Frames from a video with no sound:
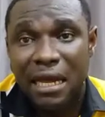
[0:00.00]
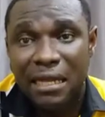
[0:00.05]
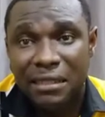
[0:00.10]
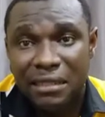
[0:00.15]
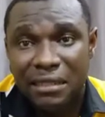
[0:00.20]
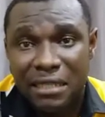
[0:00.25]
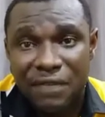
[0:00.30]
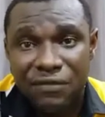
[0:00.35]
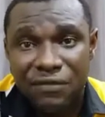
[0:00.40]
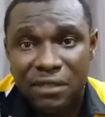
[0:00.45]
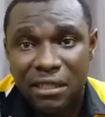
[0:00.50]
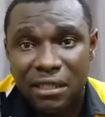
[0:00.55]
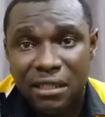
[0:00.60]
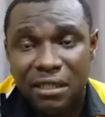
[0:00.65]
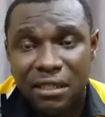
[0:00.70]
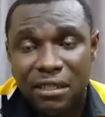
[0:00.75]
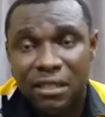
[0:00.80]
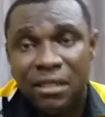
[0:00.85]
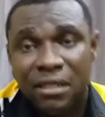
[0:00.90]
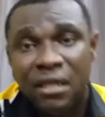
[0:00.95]
and
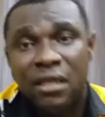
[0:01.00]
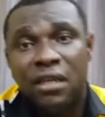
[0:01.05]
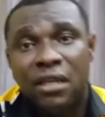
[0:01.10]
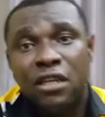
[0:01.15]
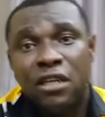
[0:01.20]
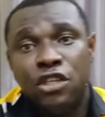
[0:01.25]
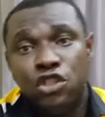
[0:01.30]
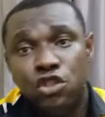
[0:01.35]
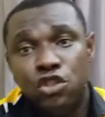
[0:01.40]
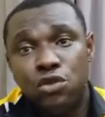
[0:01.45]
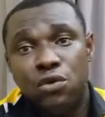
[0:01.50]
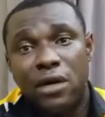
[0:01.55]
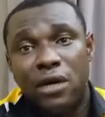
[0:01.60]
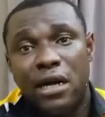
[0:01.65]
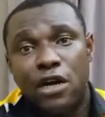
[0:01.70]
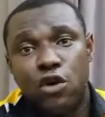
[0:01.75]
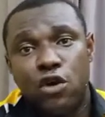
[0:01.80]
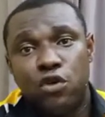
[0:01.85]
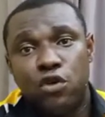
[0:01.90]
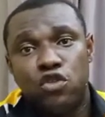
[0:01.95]
definitely you
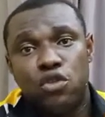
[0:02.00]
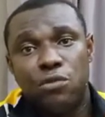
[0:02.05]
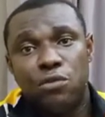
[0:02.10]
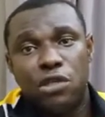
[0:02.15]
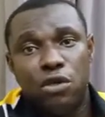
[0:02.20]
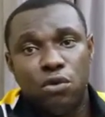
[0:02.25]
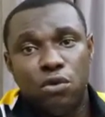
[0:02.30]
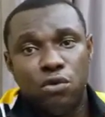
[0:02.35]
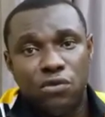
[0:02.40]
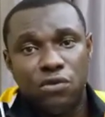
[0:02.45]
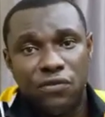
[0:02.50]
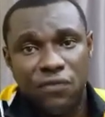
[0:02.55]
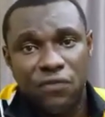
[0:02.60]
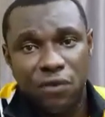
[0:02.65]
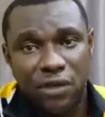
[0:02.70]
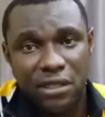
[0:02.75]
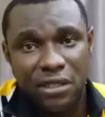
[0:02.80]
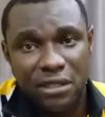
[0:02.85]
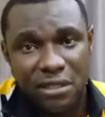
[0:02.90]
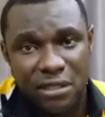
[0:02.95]
are going to be good
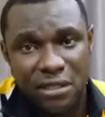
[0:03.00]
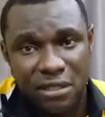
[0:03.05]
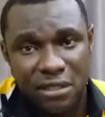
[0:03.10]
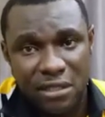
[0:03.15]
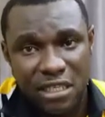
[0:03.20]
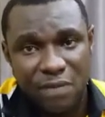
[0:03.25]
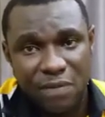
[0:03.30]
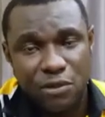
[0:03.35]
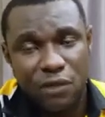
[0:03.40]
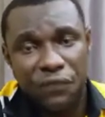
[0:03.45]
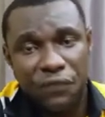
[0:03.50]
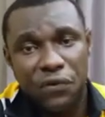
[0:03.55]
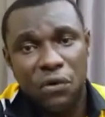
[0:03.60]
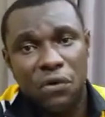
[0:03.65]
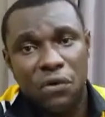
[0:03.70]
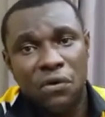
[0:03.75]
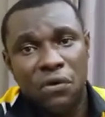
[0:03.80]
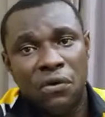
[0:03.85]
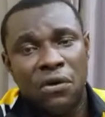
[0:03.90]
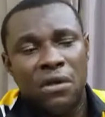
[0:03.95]
for it in terms of
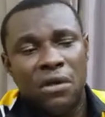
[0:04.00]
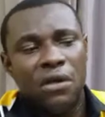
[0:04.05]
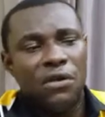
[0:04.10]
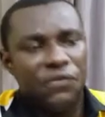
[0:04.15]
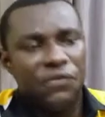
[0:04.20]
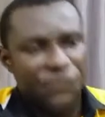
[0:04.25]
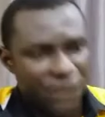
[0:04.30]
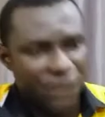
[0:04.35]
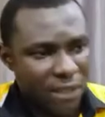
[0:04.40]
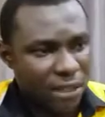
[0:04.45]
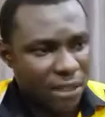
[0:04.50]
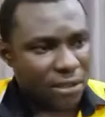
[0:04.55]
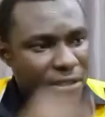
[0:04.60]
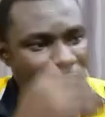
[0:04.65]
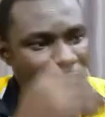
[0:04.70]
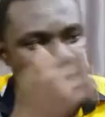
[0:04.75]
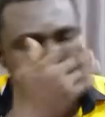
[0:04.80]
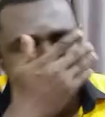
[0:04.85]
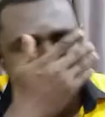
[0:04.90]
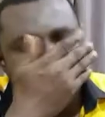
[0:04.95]
your
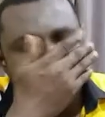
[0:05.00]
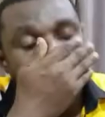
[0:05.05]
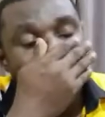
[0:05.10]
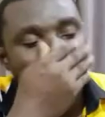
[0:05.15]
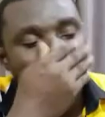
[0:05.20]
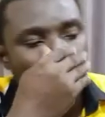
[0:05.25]
finances.